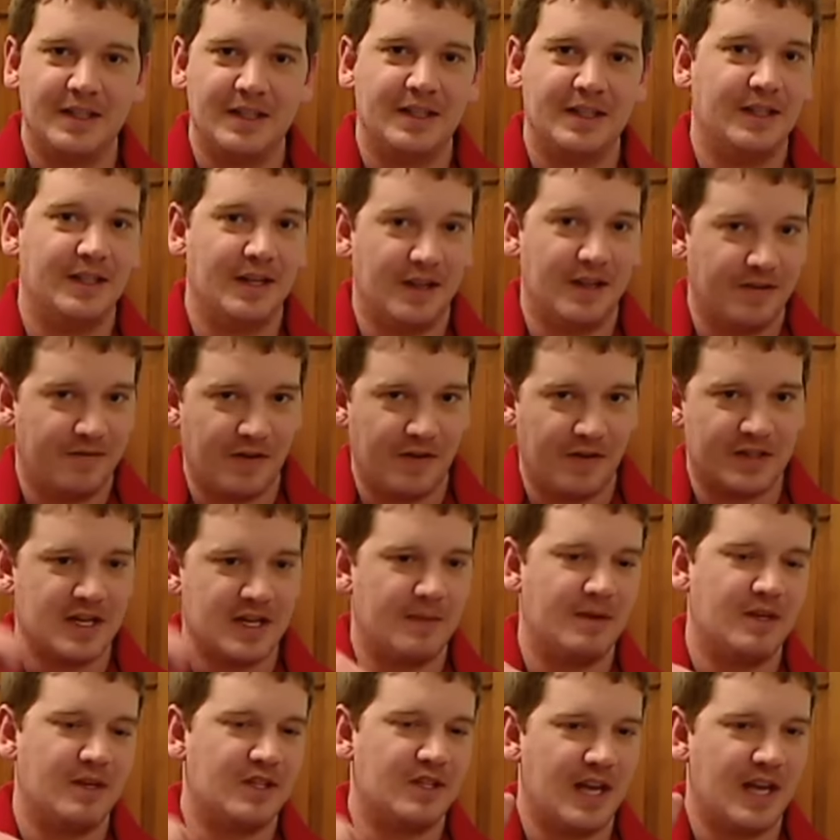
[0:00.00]
you know, the first
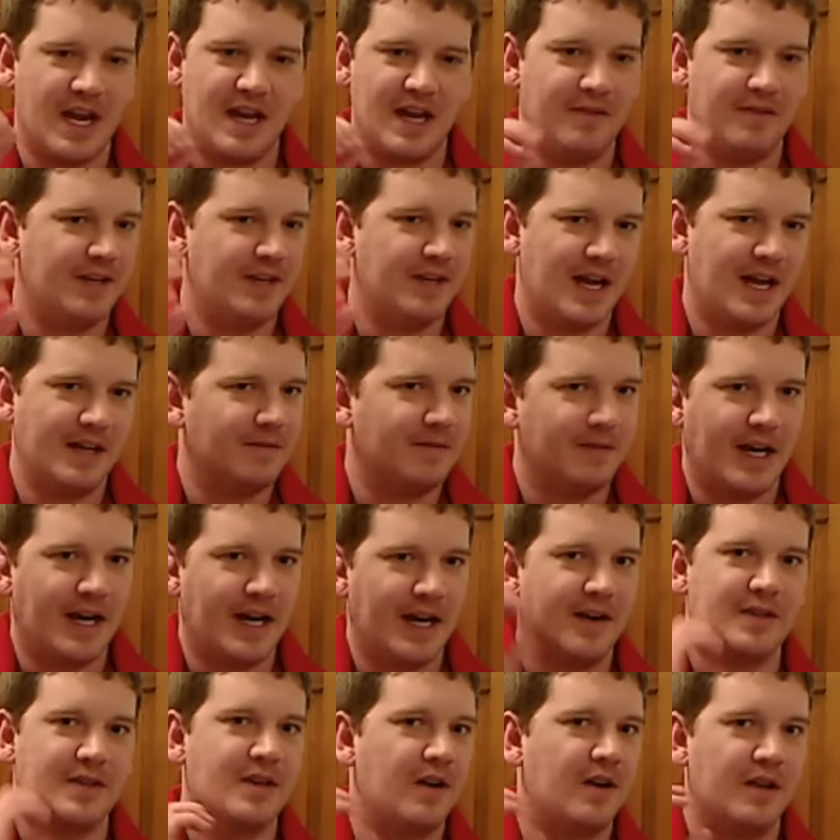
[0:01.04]
time you shave, you got
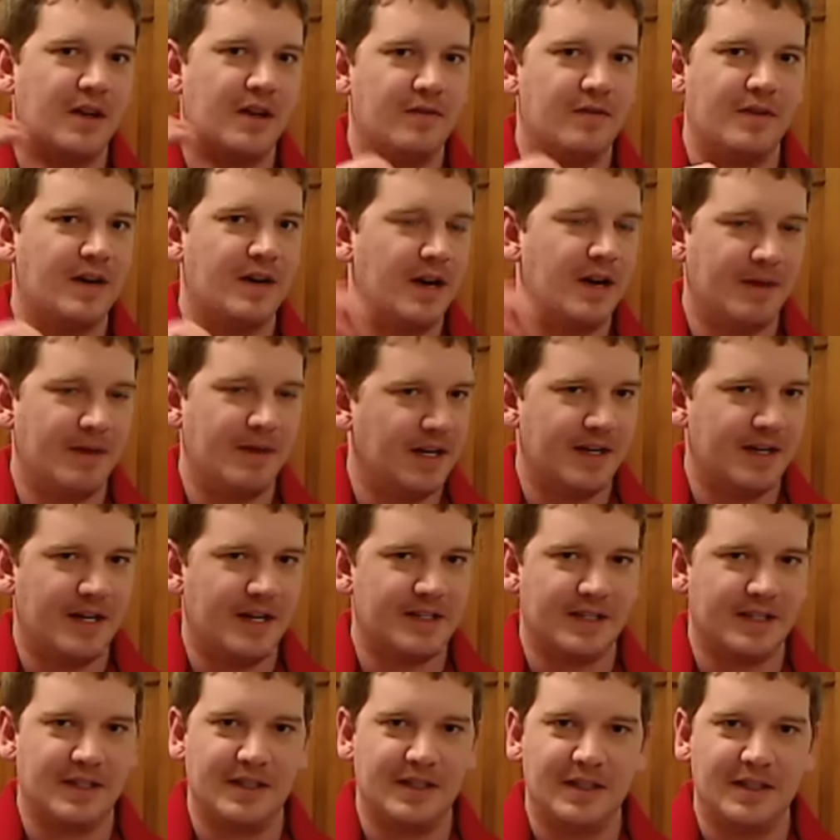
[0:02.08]
hairs all over. I mean, it
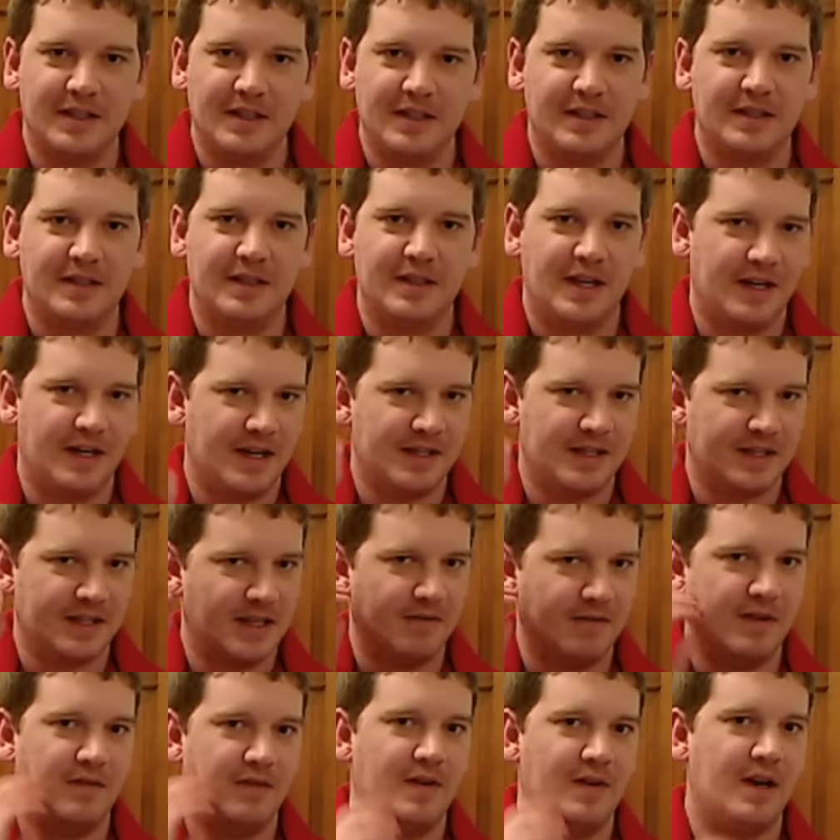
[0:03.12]
doesn't it doesn't
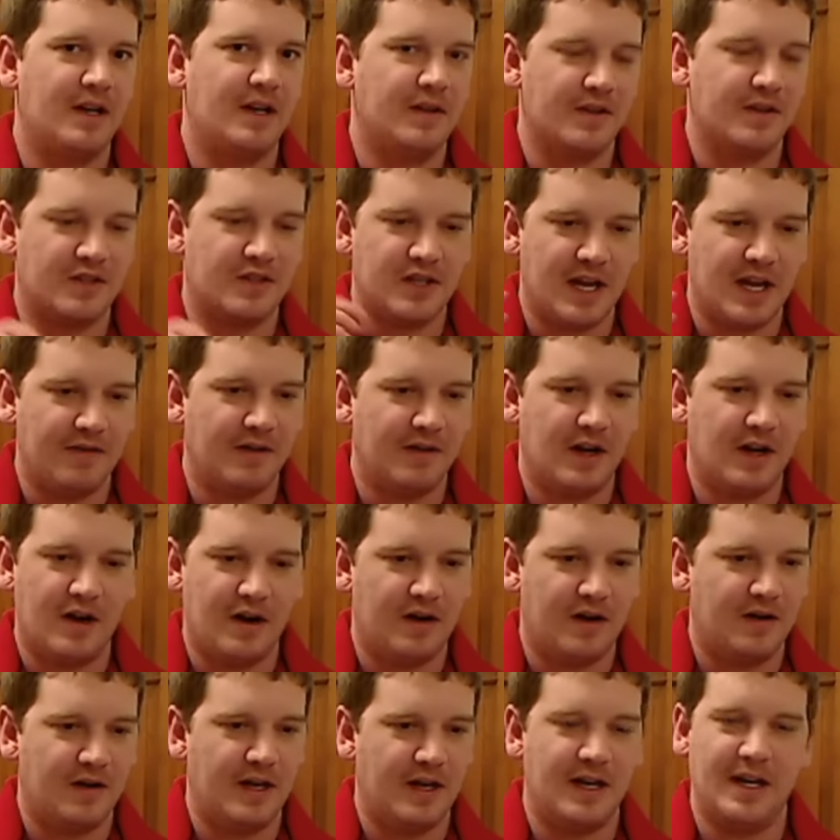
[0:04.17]
give you a very close shave at
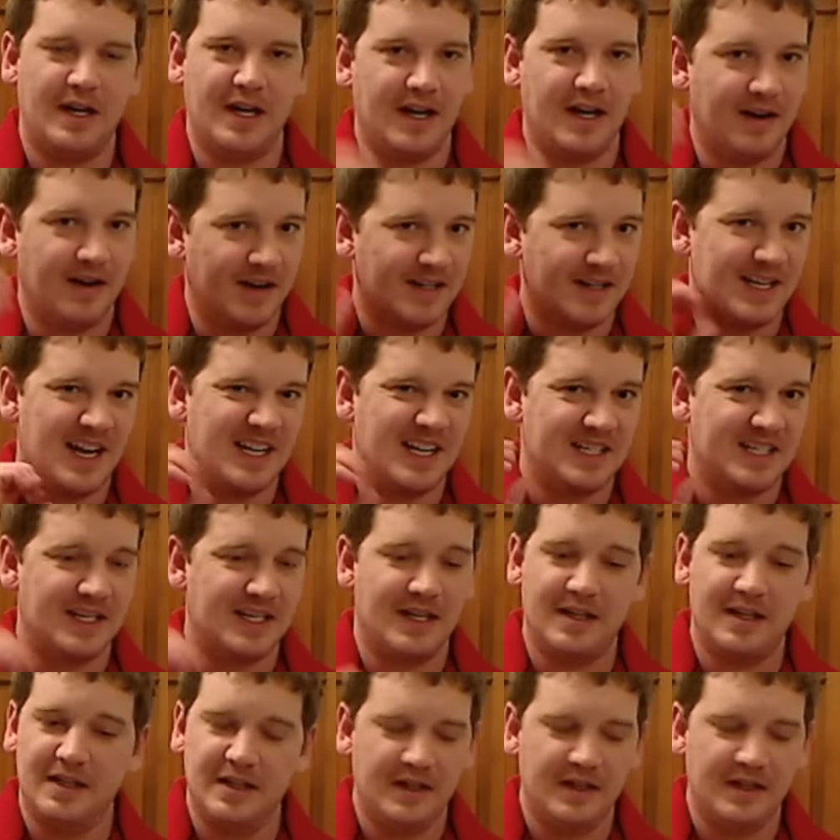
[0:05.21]
all, and it irritates
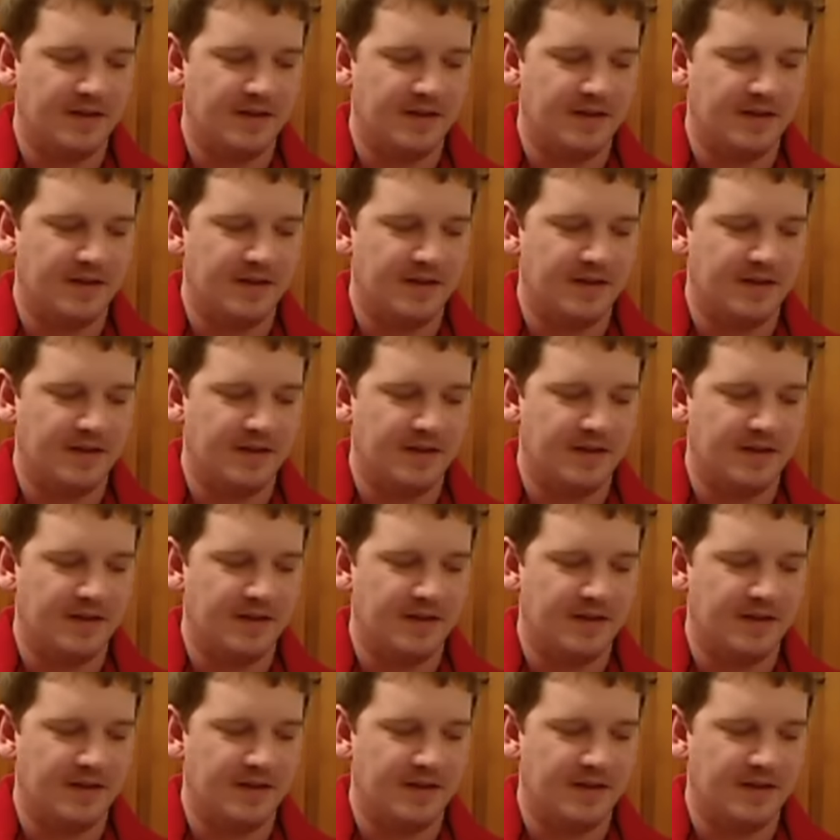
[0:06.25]
you.